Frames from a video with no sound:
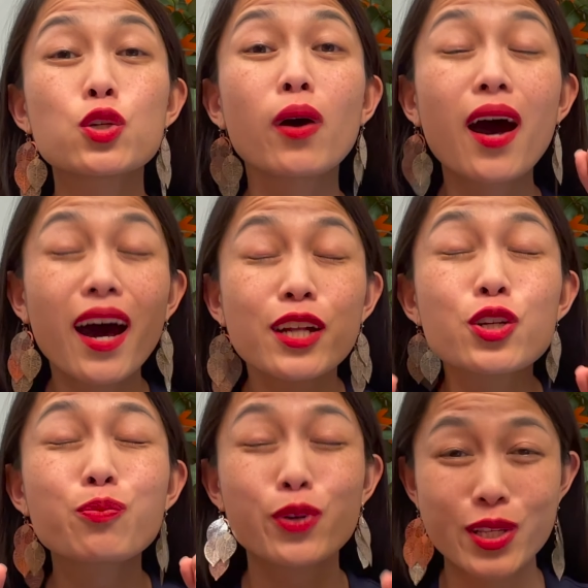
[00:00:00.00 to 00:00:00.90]

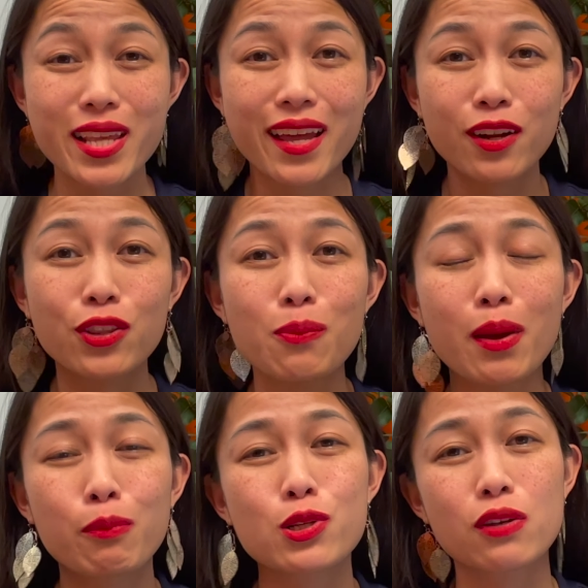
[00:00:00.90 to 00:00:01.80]
100% of the
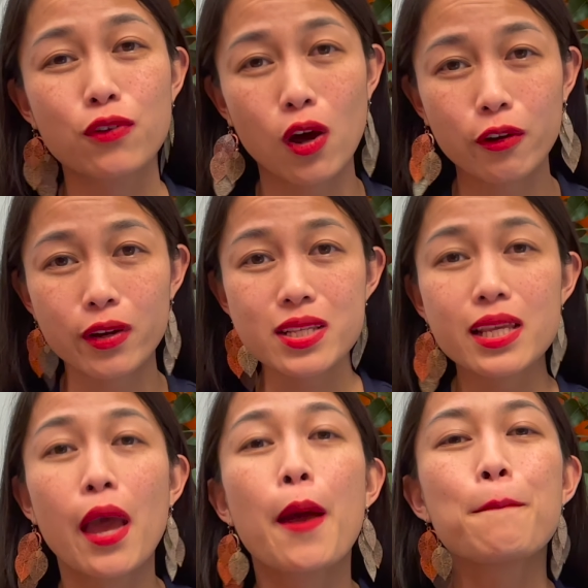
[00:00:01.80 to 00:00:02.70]
members of Congress
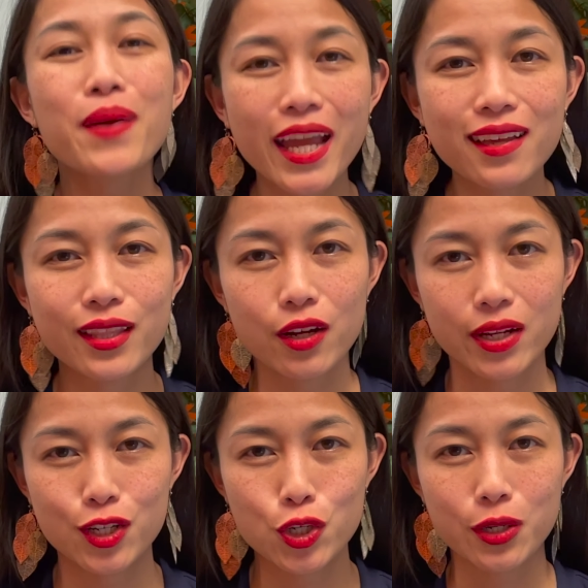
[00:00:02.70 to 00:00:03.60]
paying their
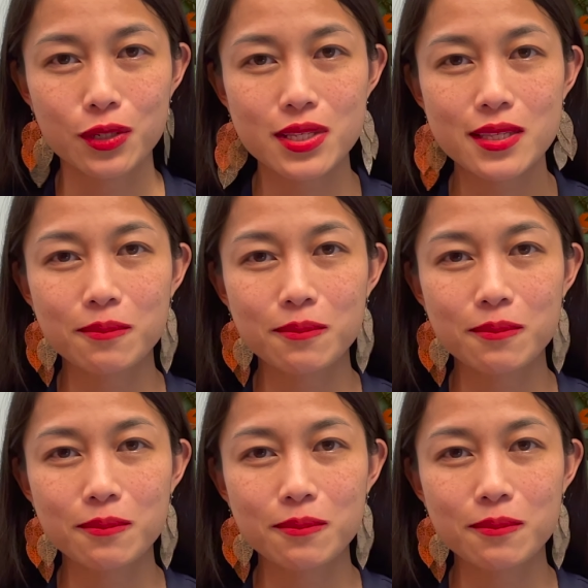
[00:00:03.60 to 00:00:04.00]
interns.